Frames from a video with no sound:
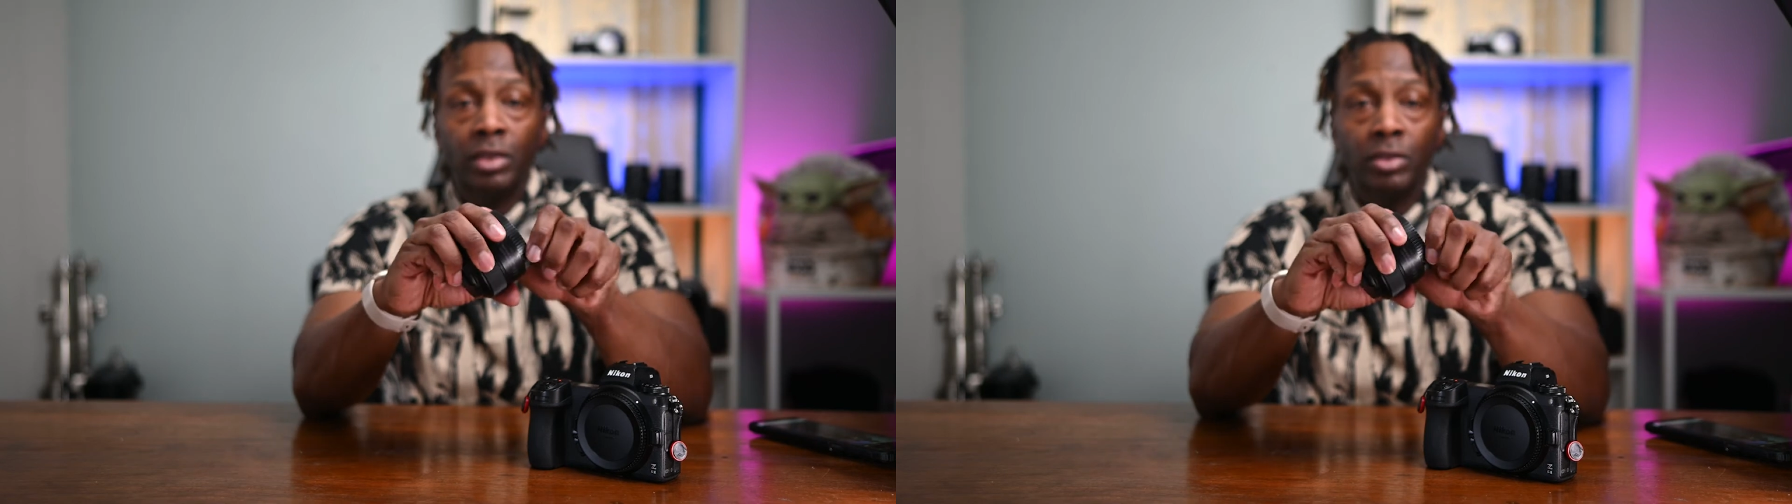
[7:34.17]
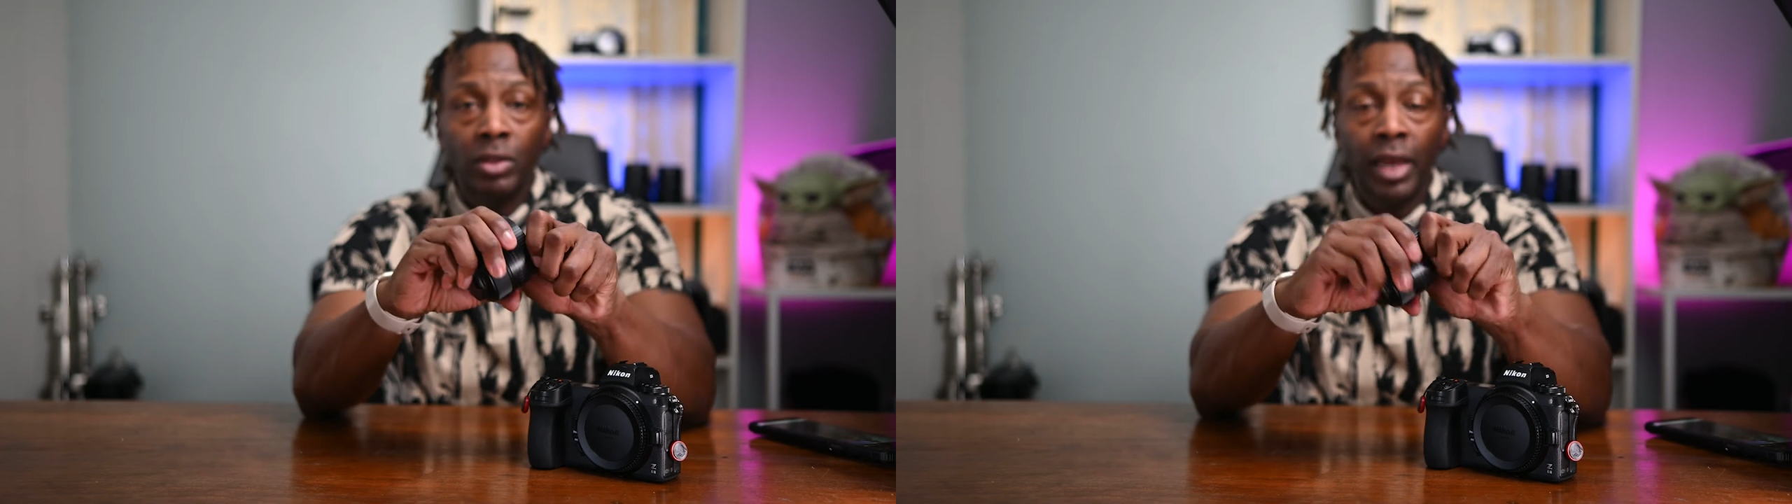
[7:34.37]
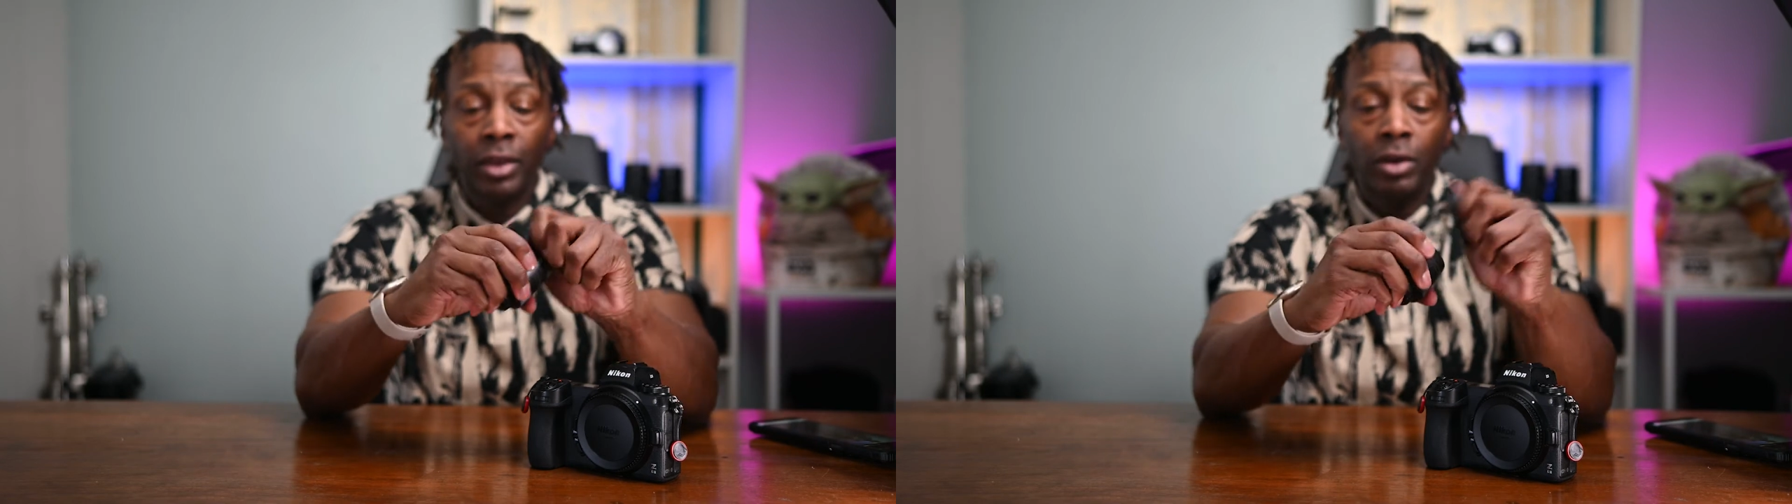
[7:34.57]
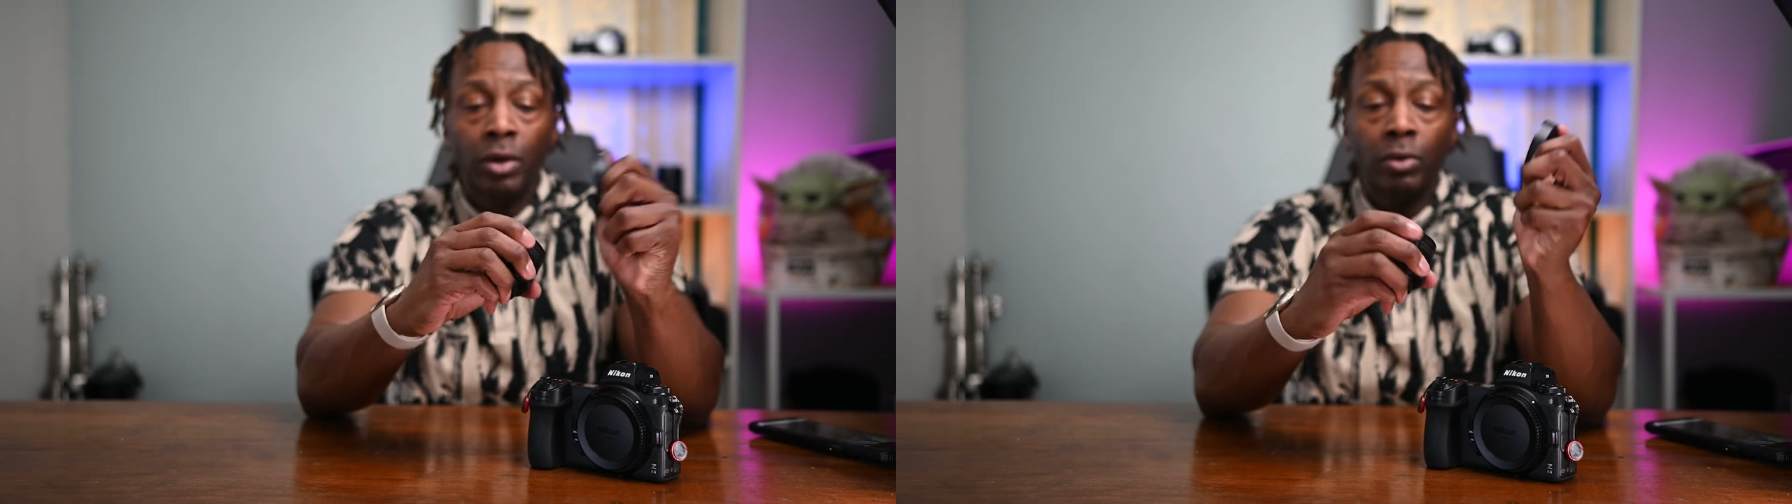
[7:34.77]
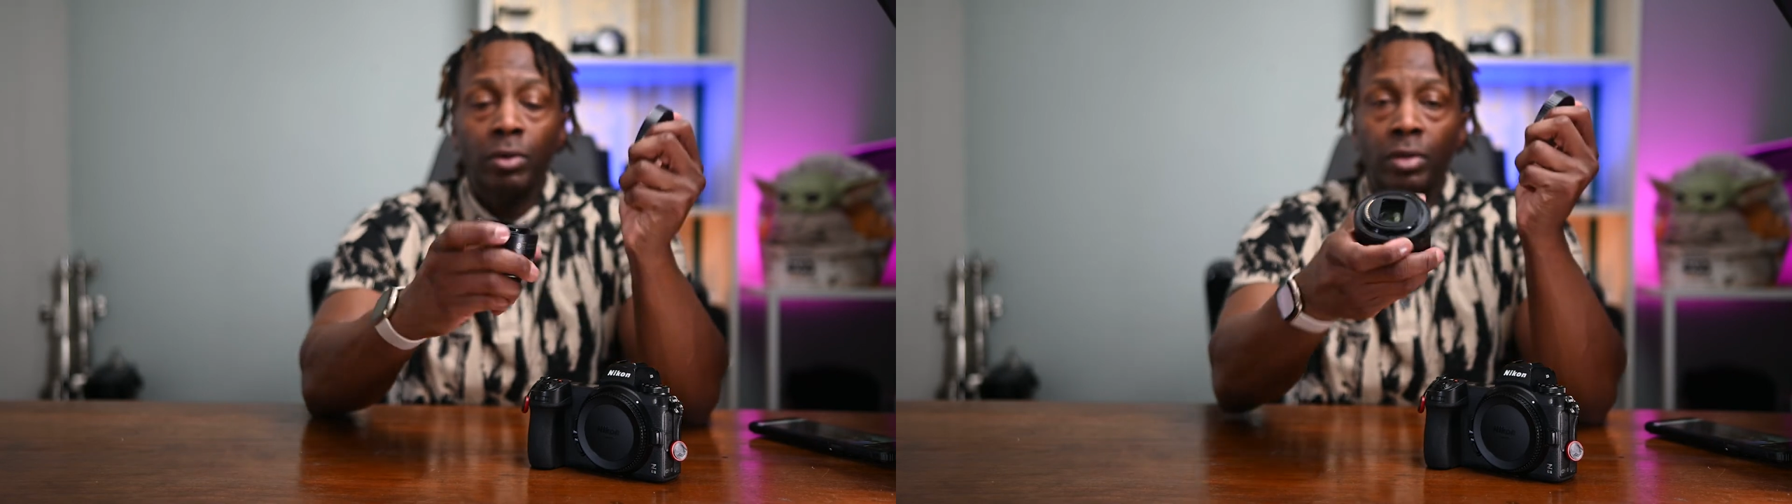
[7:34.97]
So like,
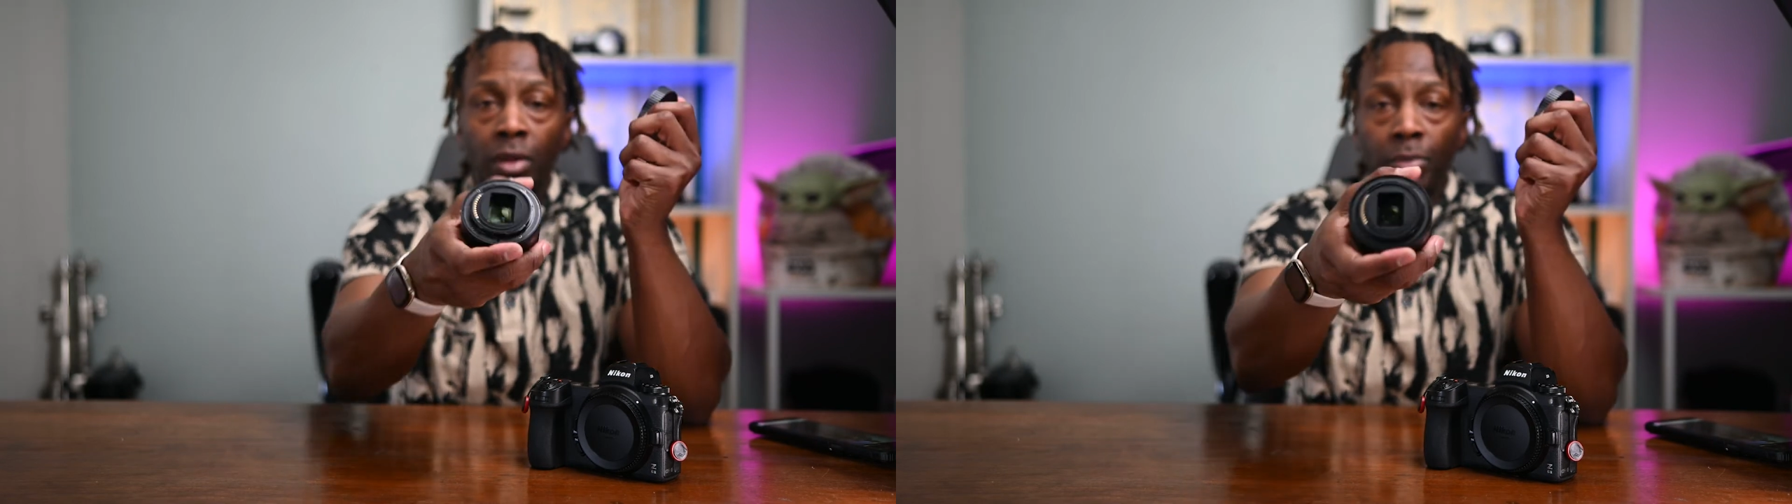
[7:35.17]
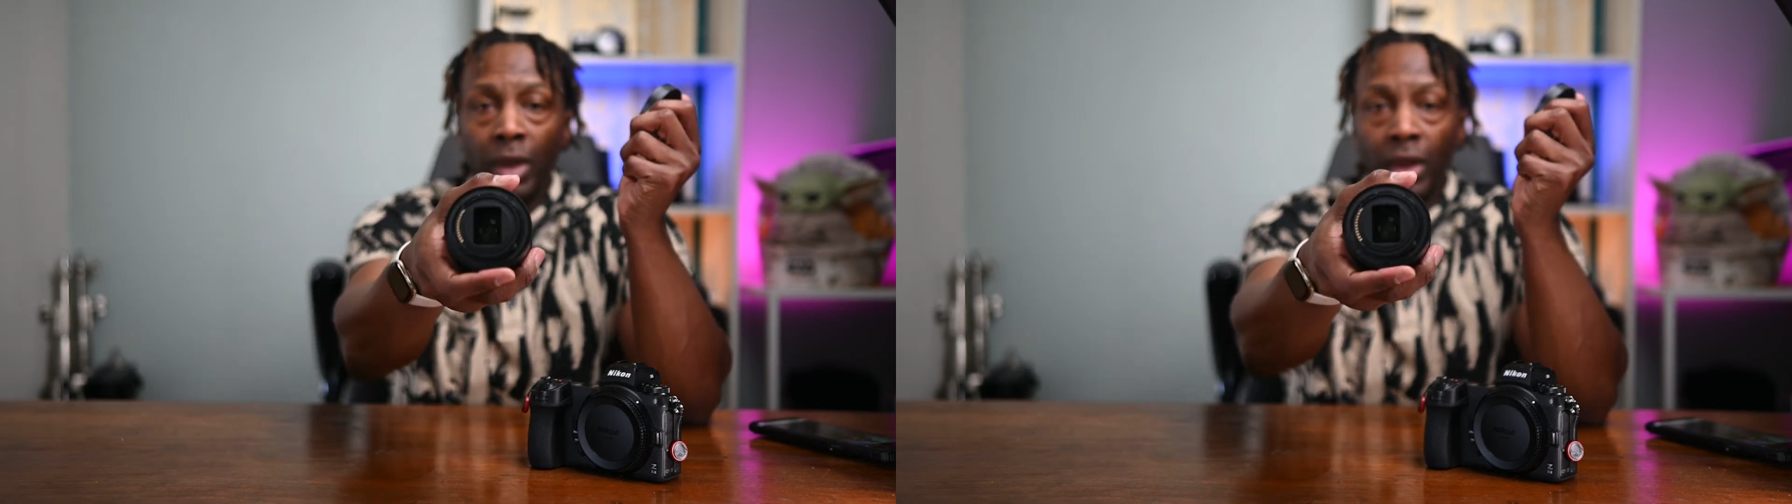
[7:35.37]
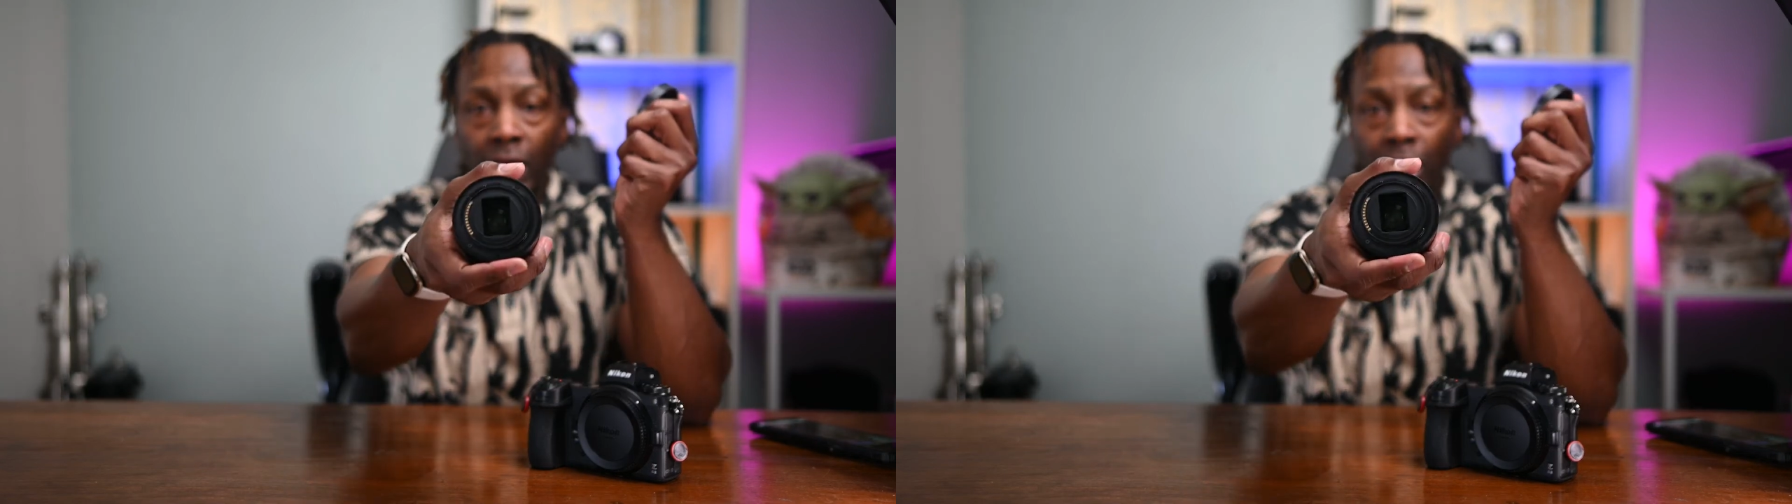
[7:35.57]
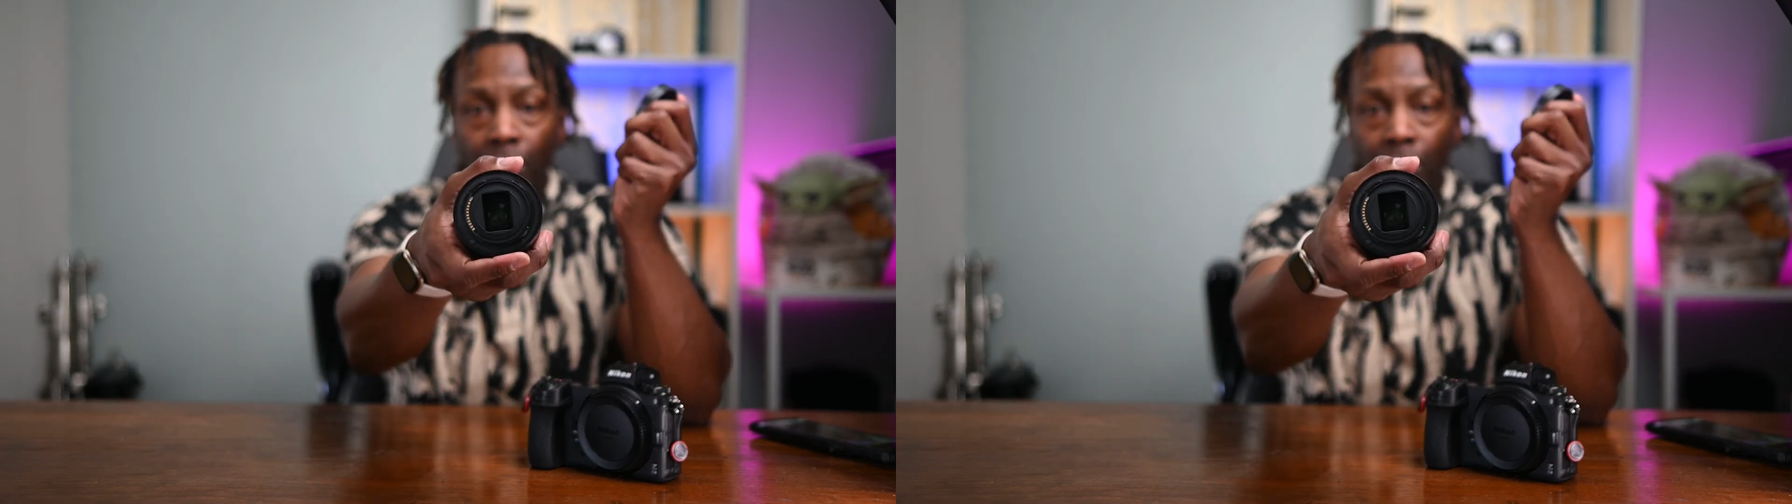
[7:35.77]
the bayonet